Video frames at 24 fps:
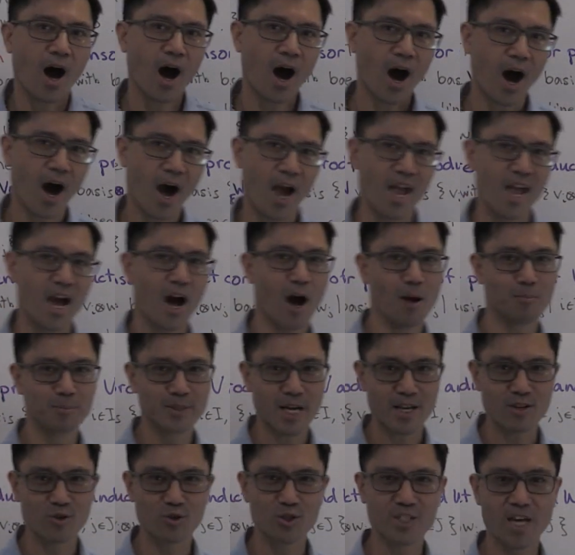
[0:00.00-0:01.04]
Hi, I'm
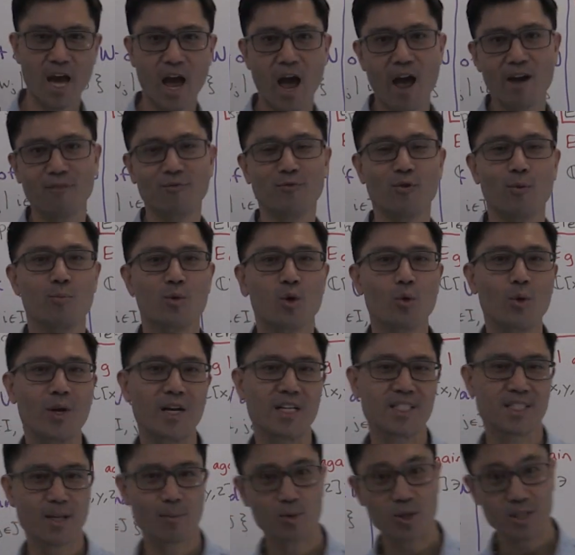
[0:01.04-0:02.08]
Daniel Chan from
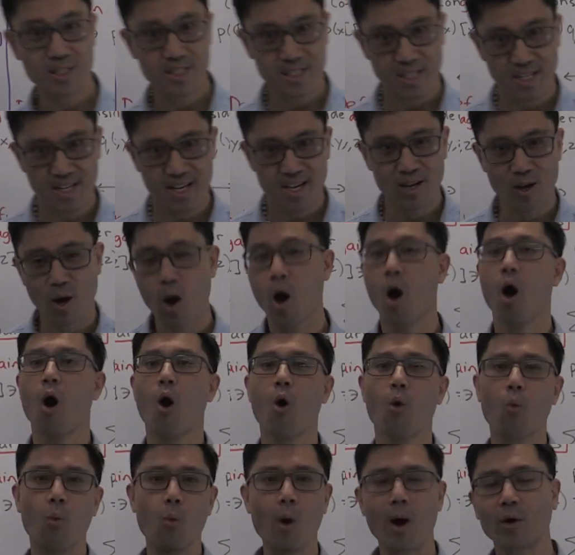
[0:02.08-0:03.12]
UNSW Sydney.
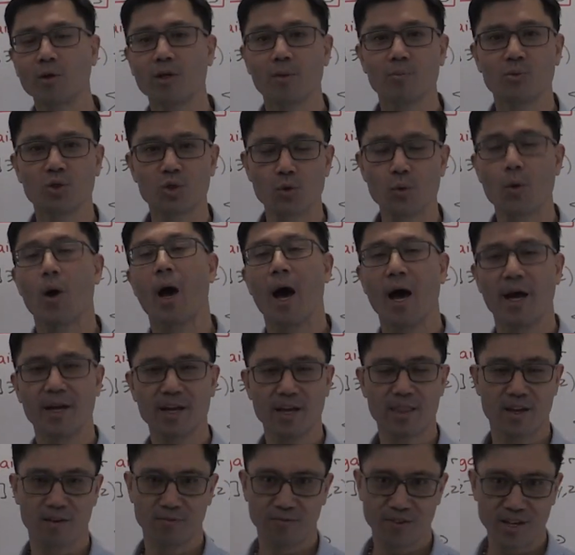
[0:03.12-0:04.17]
Welcome to
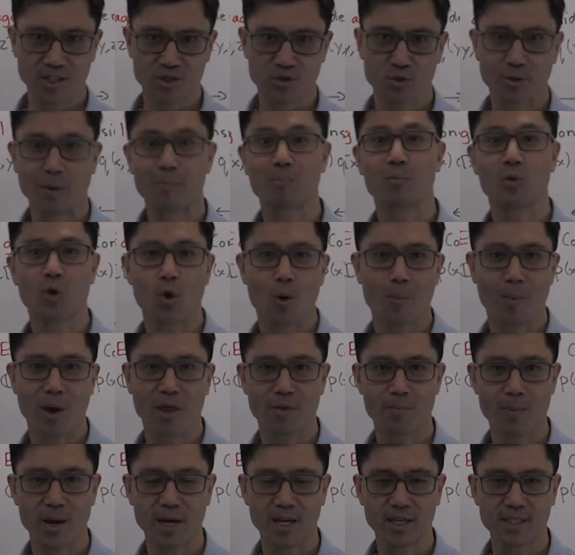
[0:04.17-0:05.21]
another adventure in pure
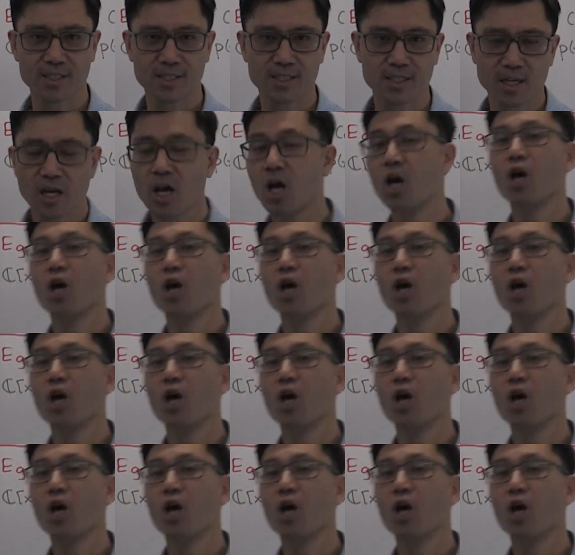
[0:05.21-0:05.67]
mathematics.